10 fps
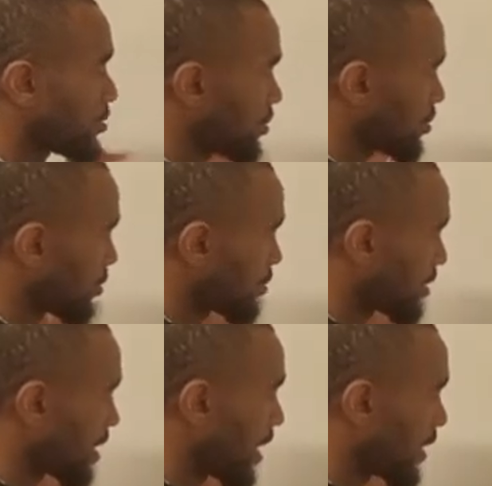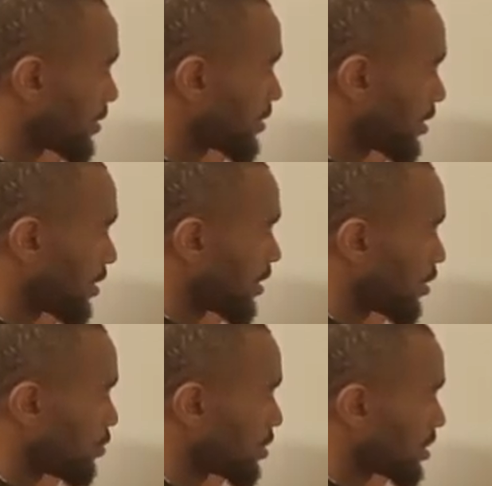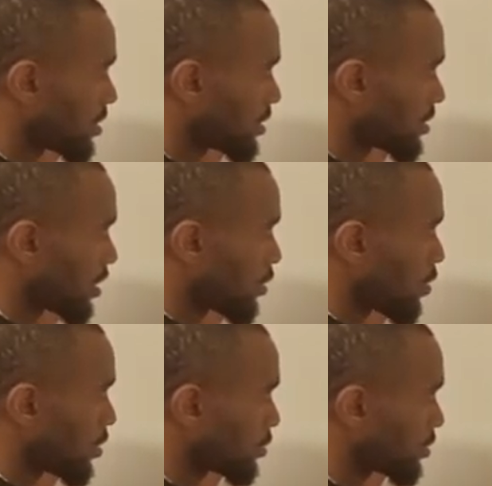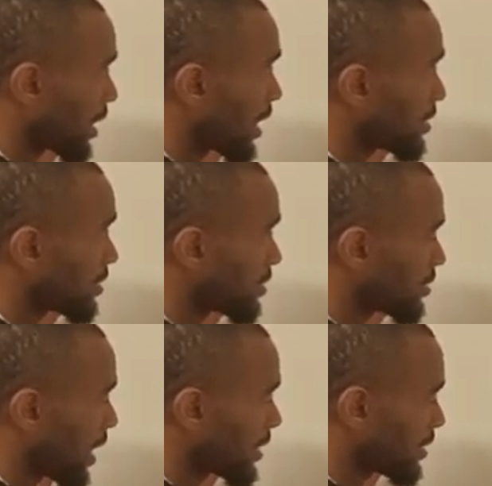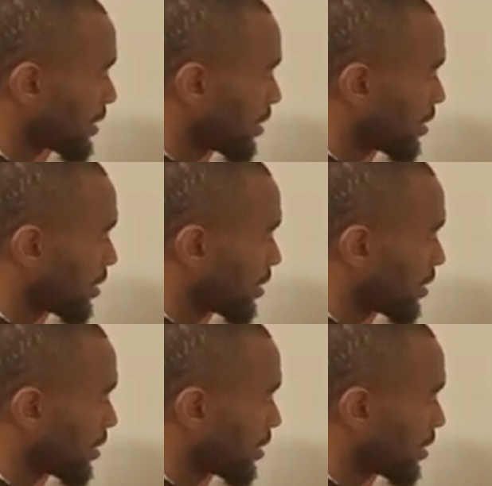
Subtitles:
So sine, which is equal to sine 30,